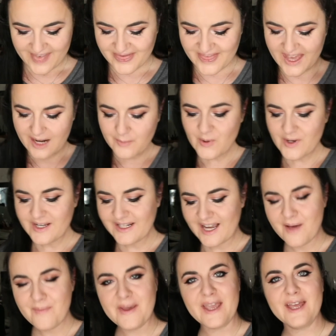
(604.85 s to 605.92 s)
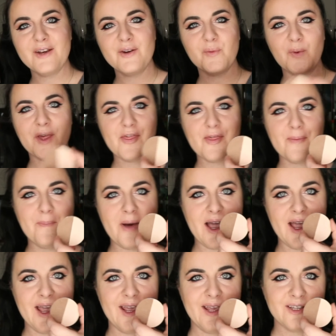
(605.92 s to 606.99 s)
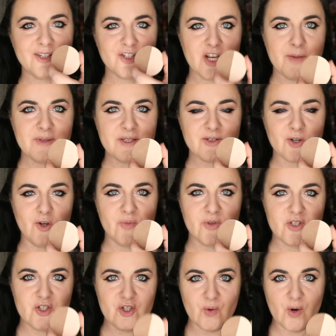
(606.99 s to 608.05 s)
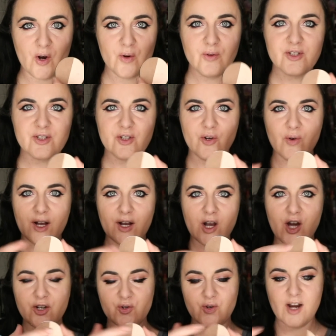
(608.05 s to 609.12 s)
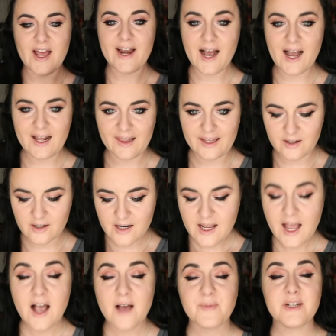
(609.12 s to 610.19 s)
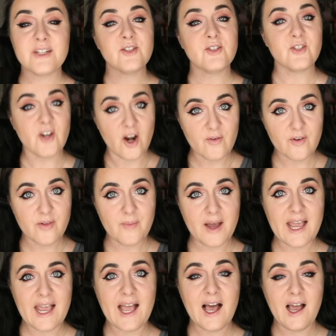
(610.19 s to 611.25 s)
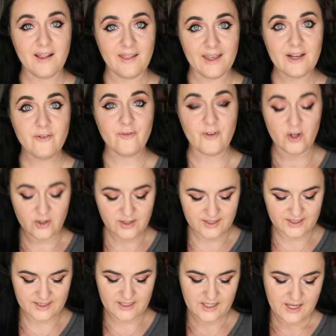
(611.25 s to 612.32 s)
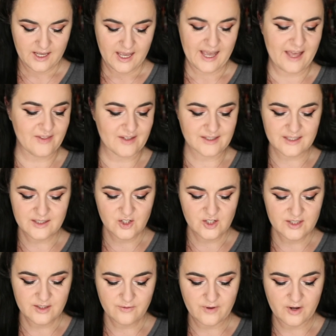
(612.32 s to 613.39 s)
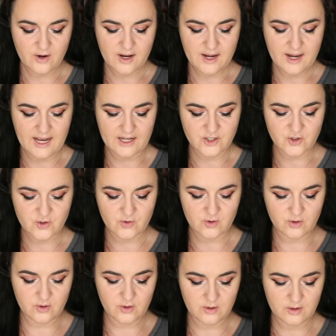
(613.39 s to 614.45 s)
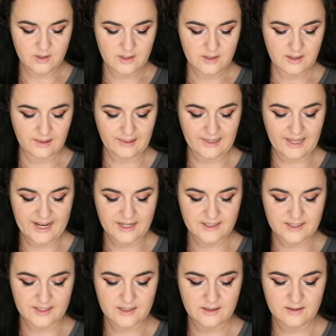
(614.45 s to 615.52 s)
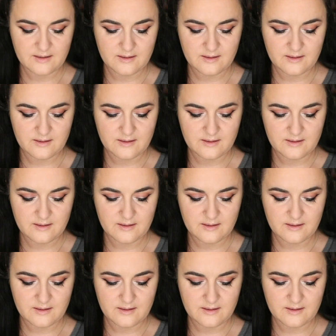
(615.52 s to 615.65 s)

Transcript: Then I'm going to come in with my Shape and Sculpt Duo, so a contour and a highlighter. I'm gonna start with my highlight first, and this is just a very natural, light,